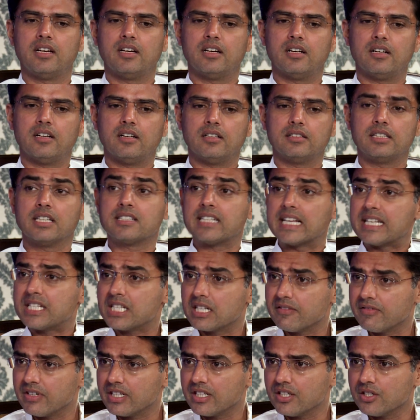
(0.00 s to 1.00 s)
The
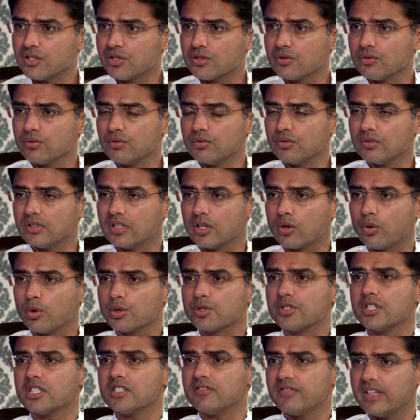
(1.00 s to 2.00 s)
sensitivity issue, the
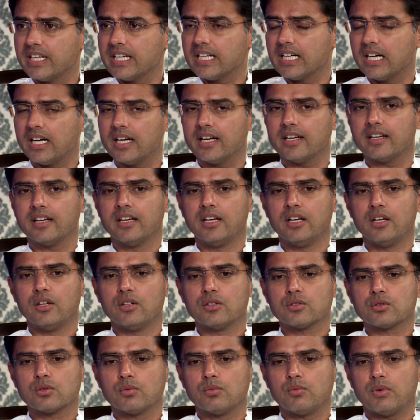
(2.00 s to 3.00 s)
quotient is very high.
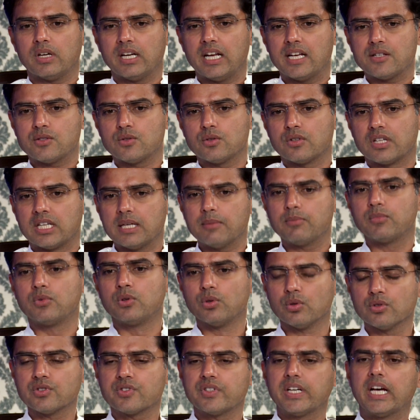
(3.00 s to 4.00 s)
So one has to keep
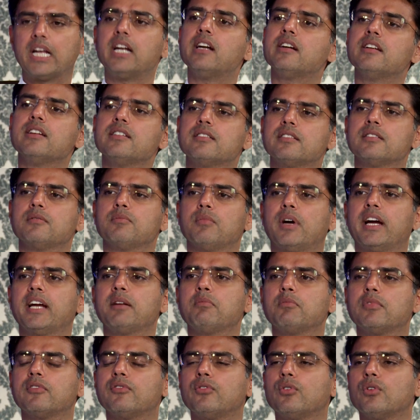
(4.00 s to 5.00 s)
those realities in
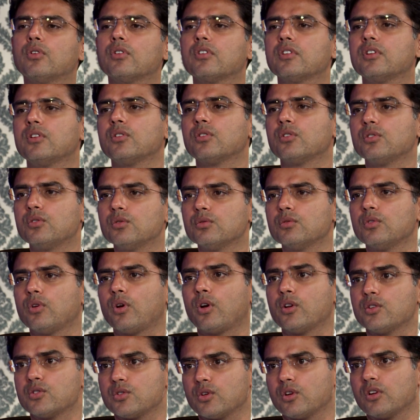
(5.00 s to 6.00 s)
mind before you
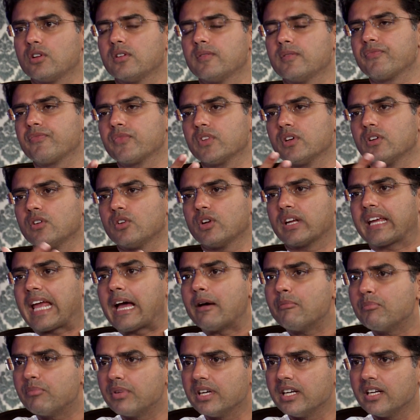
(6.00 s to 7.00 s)
launch on a
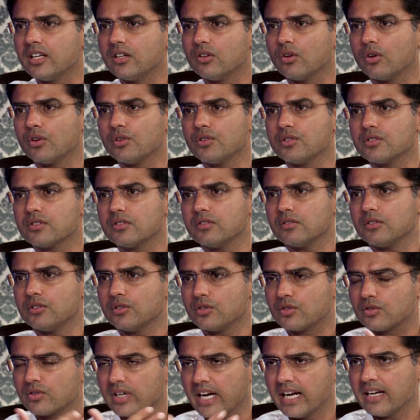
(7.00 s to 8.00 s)
campaign or you
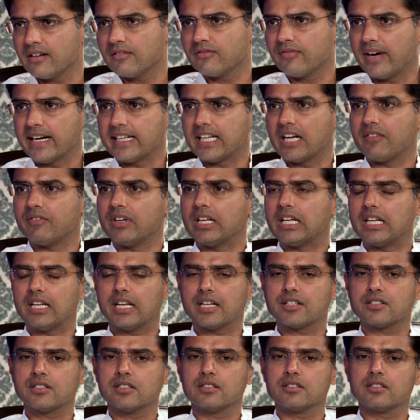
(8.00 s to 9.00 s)
try and fight and win
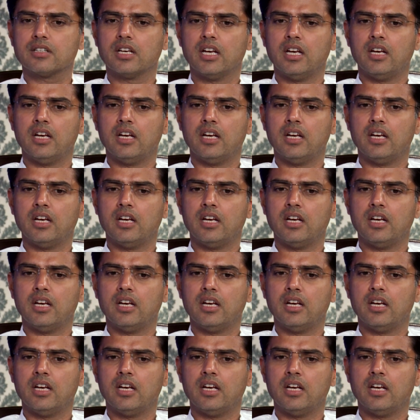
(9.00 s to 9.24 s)
elections.